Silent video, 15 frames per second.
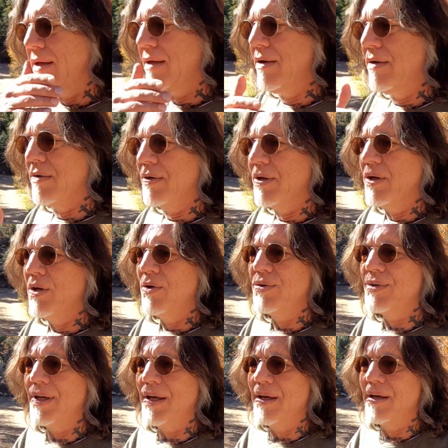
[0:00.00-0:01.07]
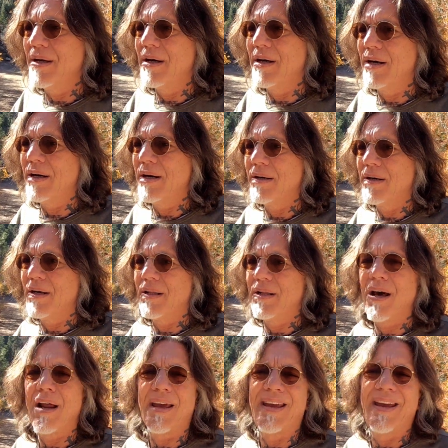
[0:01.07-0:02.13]
you're using a
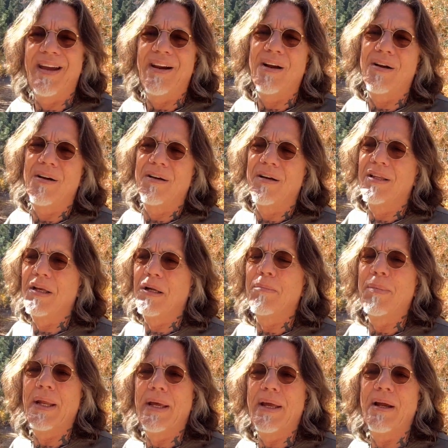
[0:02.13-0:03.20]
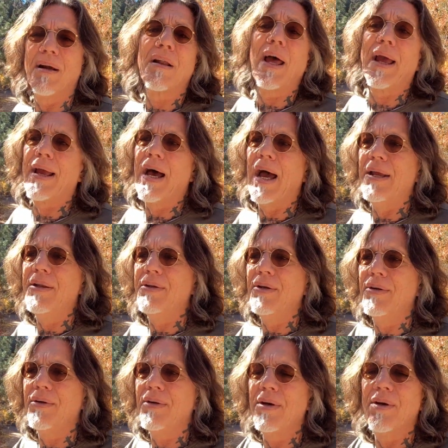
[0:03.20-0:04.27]
lot of gear, a little bit of gear like I
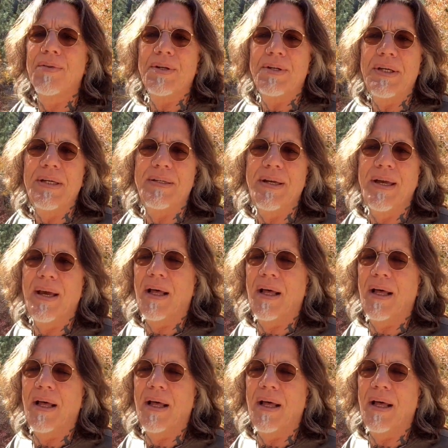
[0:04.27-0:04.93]
do, the TC